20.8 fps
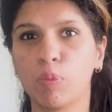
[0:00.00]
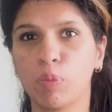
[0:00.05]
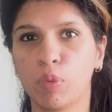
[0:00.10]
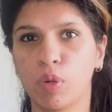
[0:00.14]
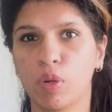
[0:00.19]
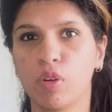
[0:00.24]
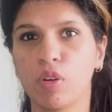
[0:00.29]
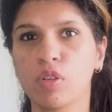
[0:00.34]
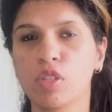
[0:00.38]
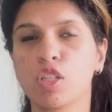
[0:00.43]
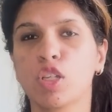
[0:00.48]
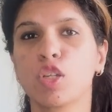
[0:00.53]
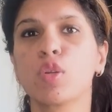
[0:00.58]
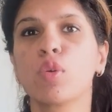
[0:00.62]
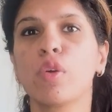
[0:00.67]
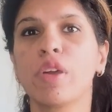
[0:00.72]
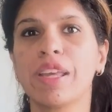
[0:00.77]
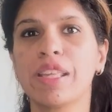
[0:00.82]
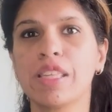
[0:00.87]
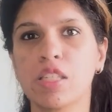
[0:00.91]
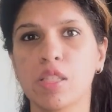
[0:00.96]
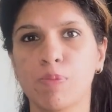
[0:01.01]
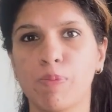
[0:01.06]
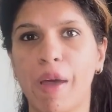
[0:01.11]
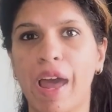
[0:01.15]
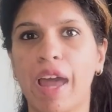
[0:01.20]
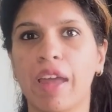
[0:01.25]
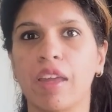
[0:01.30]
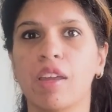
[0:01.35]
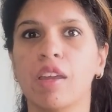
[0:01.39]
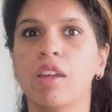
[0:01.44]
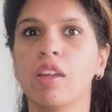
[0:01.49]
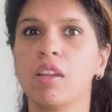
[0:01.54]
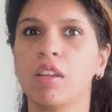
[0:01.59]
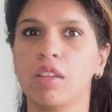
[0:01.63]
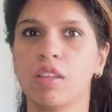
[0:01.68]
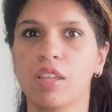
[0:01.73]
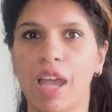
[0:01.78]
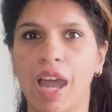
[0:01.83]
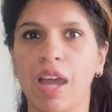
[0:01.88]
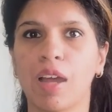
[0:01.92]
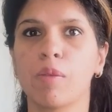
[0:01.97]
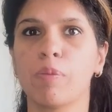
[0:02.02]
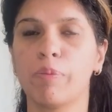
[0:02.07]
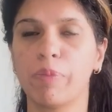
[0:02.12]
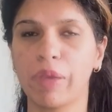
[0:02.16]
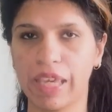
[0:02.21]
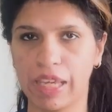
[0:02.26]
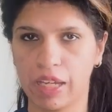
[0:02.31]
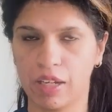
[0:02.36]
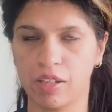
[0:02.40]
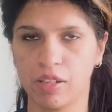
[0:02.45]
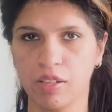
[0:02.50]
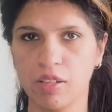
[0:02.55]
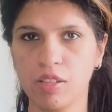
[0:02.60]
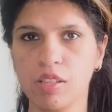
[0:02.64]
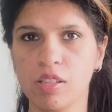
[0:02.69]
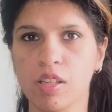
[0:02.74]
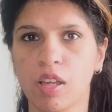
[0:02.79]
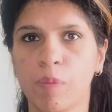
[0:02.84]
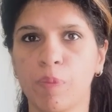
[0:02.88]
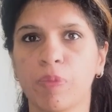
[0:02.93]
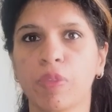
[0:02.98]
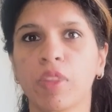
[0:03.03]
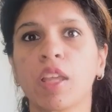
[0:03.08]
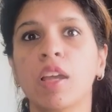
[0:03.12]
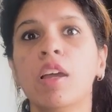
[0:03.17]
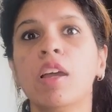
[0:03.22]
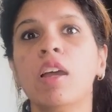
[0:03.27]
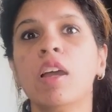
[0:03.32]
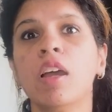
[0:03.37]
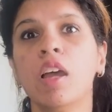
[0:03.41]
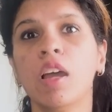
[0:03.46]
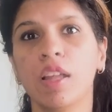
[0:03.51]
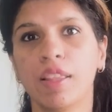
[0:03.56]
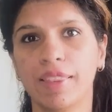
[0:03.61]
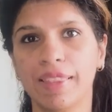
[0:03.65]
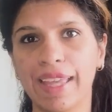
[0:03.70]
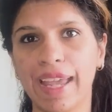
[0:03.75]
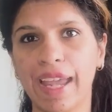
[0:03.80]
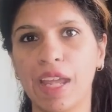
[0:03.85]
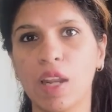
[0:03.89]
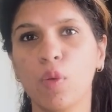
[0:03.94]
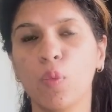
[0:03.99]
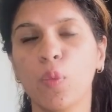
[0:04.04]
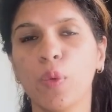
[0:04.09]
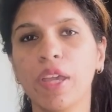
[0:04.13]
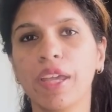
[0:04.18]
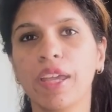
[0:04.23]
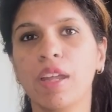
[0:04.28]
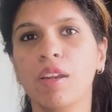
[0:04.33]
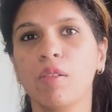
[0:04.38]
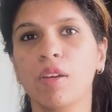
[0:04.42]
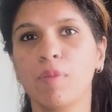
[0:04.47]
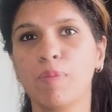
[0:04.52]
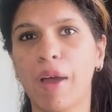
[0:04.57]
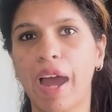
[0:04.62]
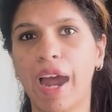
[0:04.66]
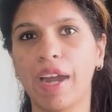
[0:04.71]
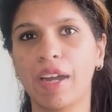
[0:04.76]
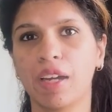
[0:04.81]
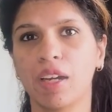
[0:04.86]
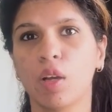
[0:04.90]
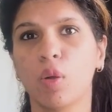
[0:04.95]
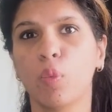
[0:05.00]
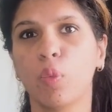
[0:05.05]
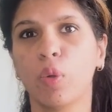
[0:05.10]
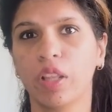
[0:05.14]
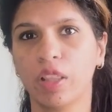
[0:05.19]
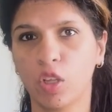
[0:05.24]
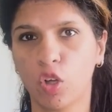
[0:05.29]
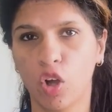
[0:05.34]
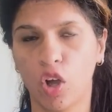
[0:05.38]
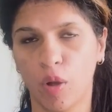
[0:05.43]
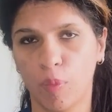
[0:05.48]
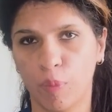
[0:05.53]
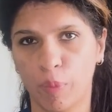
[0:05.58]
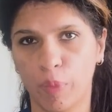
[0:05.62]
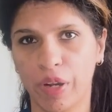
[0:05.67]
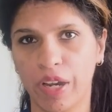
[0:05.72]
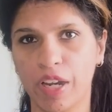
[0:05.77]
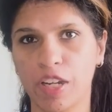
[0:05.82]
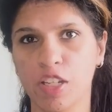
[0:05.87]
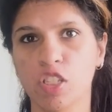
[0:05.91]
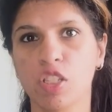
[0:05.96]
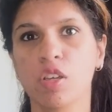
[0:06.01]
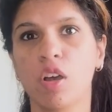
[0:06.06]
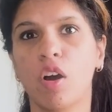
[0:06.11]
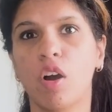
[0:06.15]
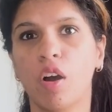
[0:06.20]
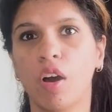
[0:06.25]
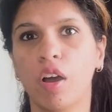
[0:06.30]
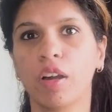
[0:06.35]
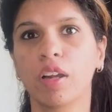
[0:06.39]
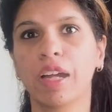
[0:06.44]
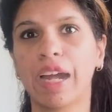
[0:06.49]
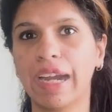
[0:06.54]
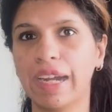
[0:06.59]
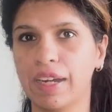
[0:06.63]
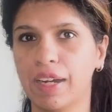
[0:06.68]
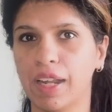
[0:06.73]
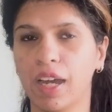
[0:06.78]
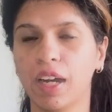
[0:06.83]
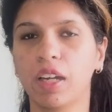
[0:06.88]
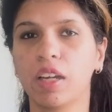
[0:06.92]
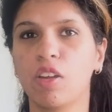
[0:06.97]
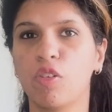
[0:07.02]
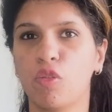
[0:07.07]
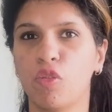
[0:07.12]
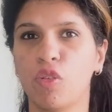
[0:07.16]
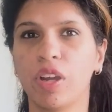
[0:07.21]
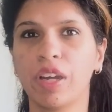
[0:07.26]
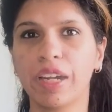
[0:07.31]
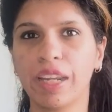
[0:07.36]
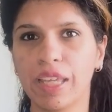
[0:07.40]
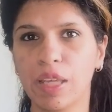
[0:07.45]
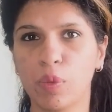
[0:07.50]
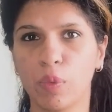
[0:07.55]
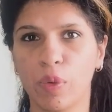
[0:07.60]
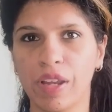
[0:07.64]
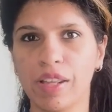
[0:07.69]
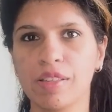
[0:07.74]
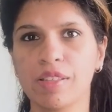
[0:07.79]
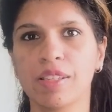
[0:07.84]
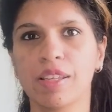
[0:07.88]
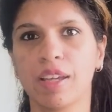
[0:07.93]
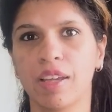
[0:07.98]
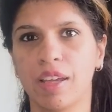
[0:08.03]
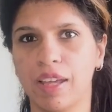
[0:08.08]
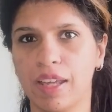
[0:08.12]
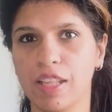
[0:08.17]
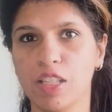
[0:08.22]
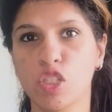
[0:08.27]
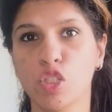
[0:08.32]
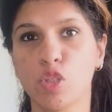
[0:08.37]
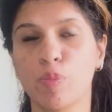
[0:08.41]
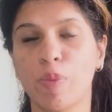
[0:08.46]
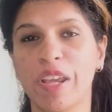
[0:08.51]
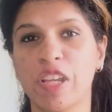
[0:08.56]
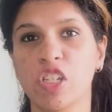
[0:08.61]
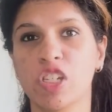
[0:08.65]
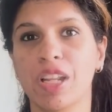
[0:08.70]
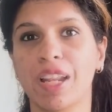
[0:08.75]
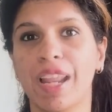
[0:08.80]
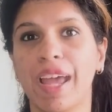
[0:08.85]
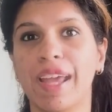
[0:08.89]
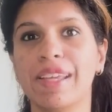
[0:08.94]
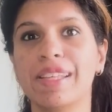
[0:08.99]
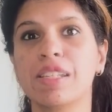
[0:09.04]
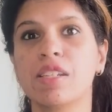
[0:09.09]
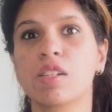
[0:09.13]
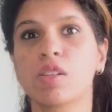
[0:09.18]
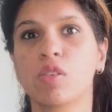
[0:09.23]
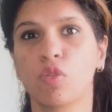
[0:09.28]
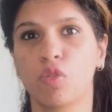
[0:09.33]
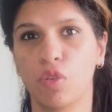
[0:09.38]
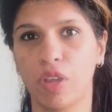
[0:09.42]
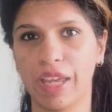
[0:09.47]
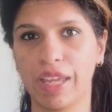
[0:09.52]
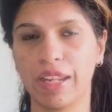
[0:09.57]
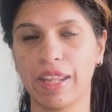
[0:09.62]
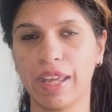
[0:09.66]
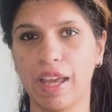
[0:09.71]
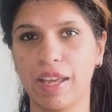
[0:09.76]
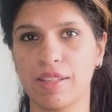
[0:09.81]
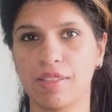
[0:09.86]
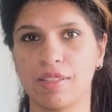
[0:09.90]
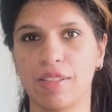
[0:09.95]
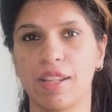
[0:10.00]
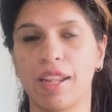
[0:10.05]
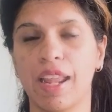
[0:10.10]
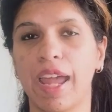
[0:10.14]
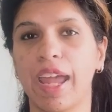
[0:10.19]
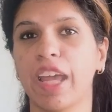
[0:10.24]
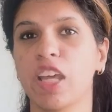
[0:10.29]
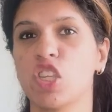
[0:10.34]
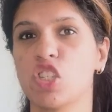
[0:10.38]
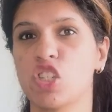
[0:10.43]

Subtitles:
books to inspire young bakers. Then we can partner with corporates or conduct different events in specialized areas like